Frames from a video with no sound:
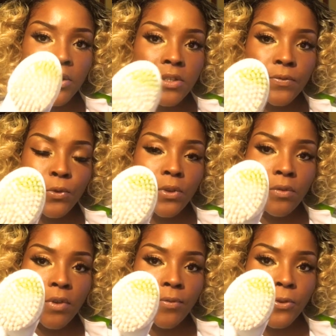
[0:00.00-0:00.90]
is for the
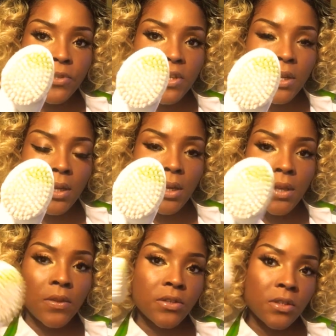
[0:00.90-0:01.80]
rougher skin,
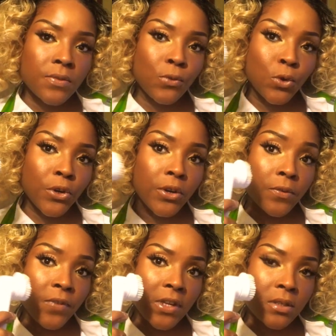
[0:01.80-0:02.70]
and this is for your
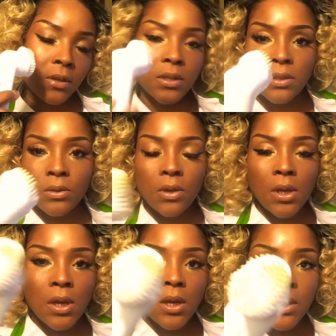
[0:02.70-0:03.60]
face also.
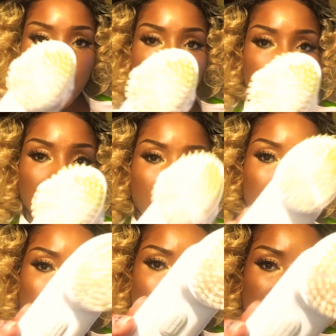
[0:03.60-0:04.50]
And then
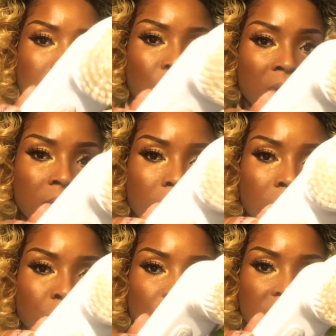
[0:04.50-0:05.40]
the white
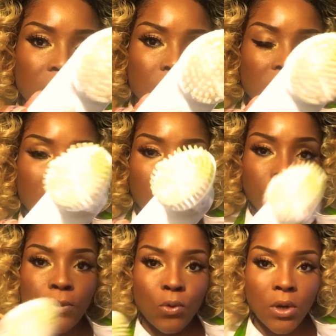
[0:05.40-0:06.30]
bristles are
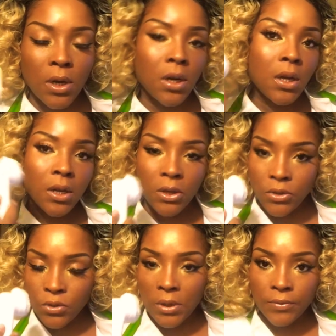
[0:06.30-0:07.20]
for your
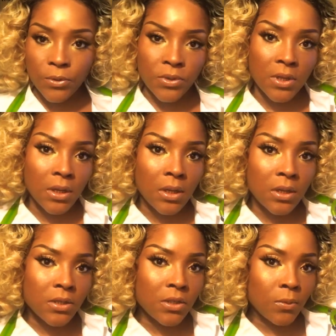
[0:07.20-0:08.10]
softer skin.
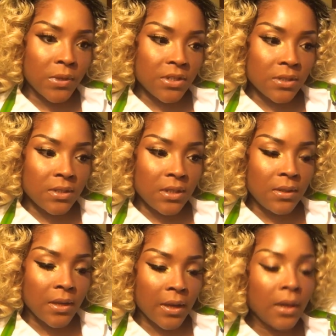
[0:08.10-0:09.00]
So we just did
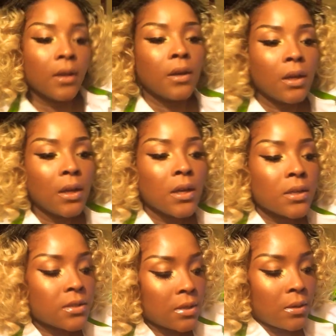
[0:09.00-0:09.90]
that.
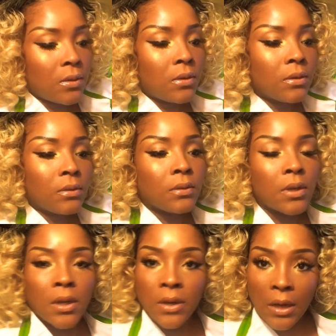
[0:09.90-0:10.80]
So
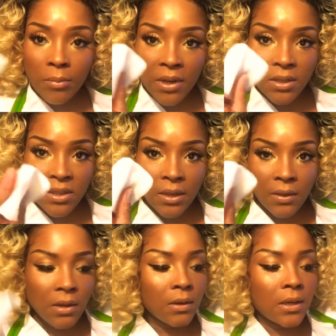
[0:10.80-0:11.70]
now I'm going to take the
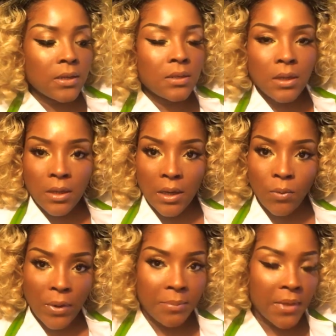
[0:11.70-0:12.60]
gauze and
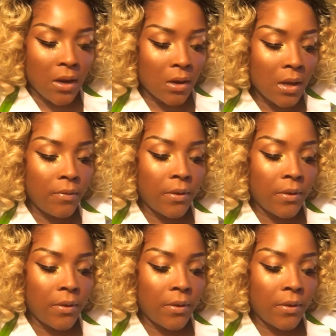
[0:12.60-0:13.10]
wipe that off.